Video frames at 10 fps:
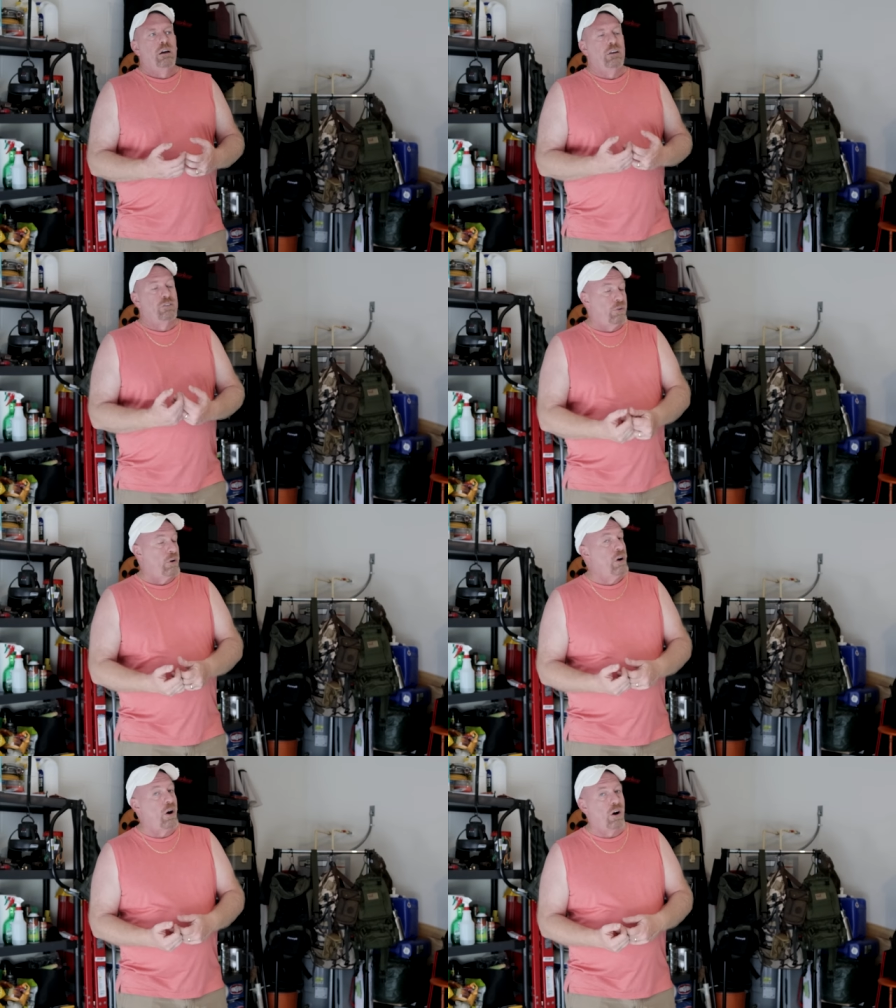It's
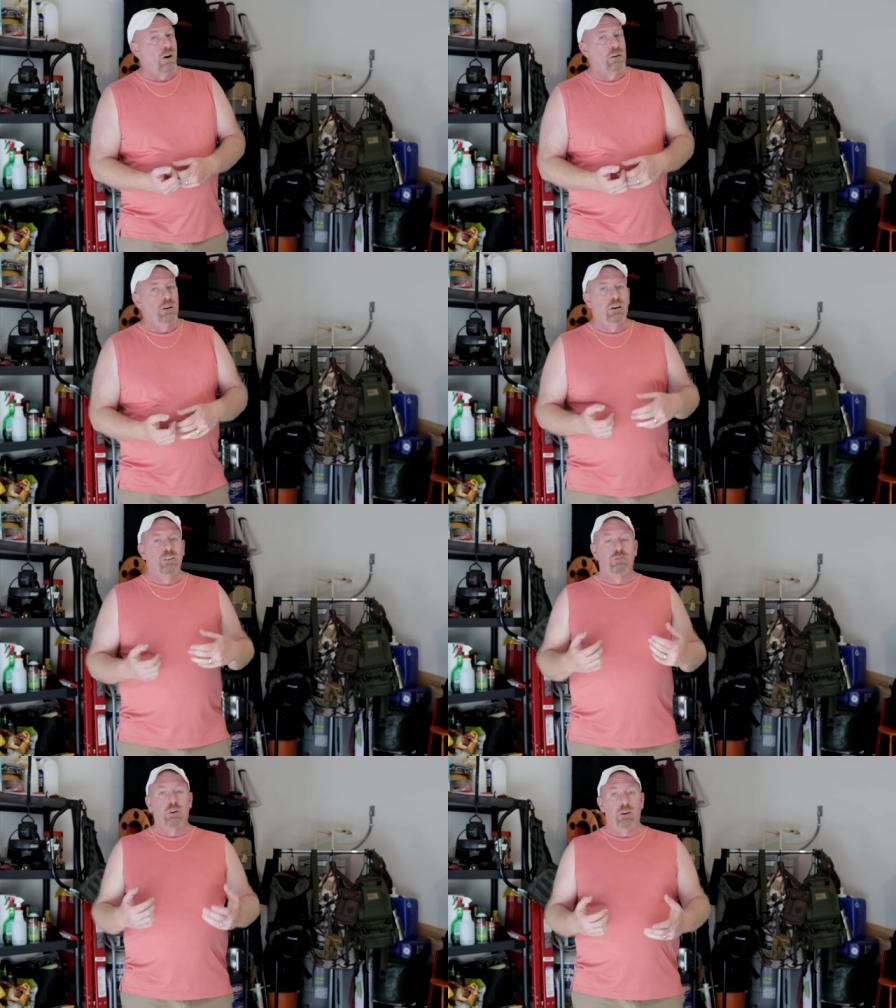very hard,
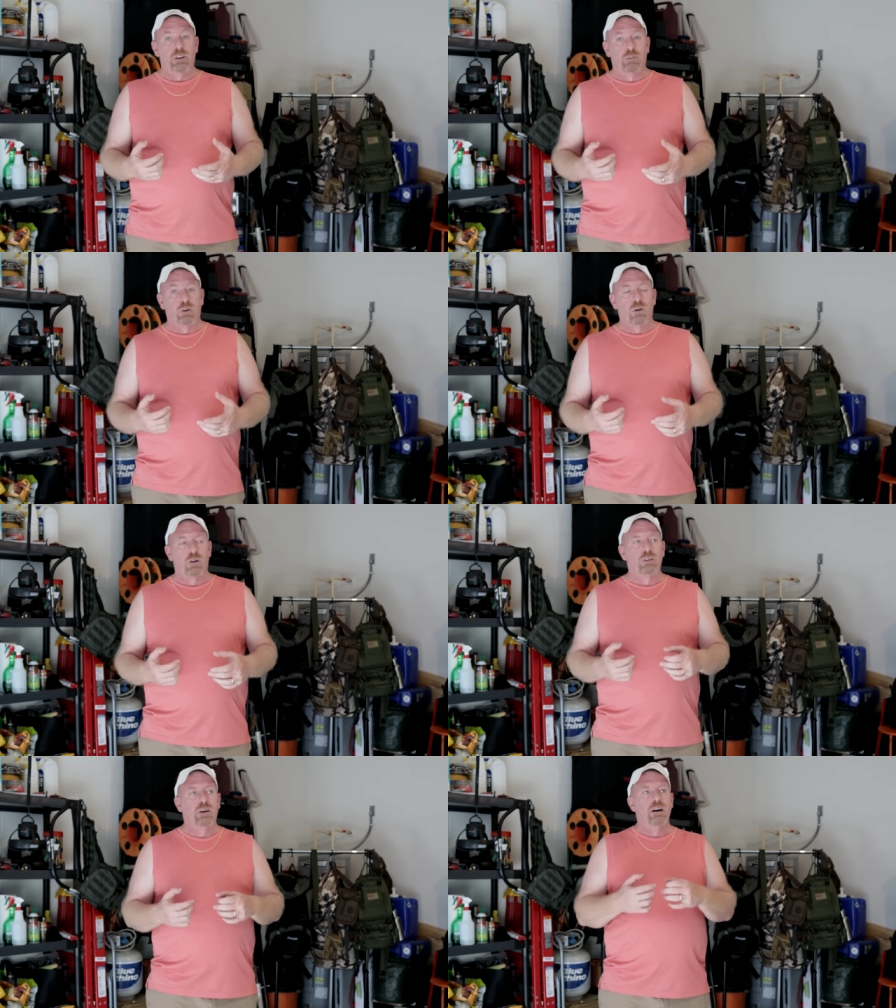it's very
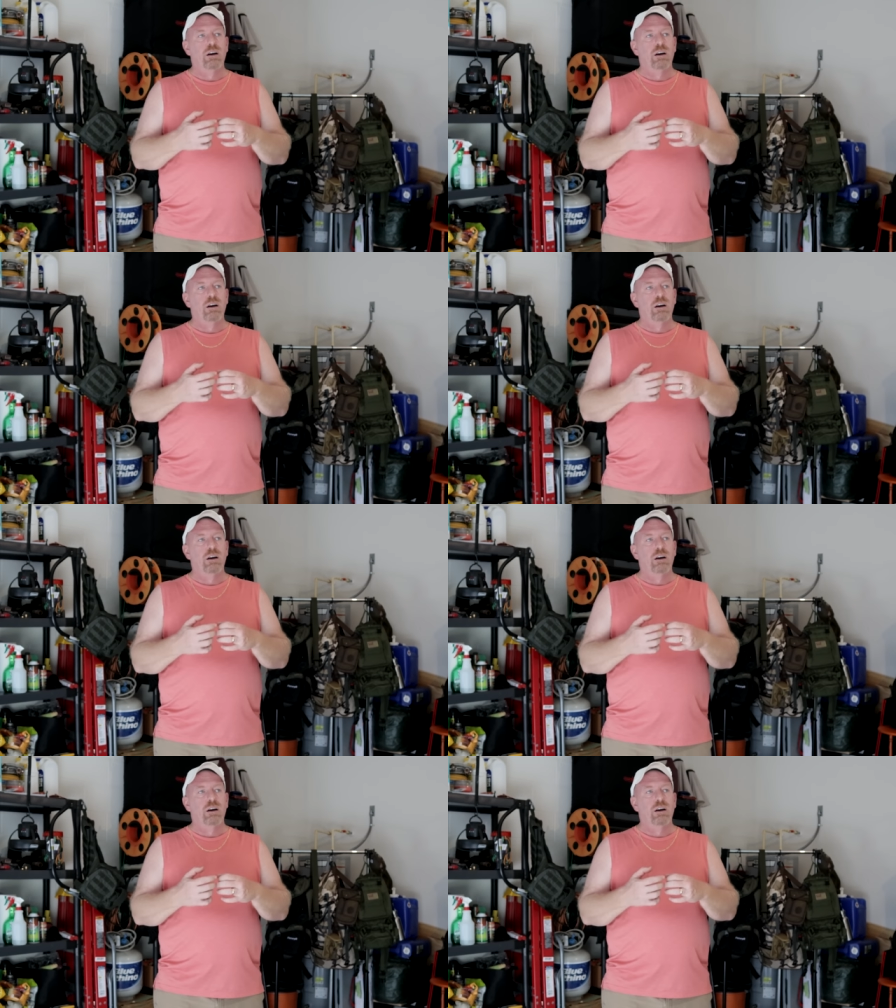difficult.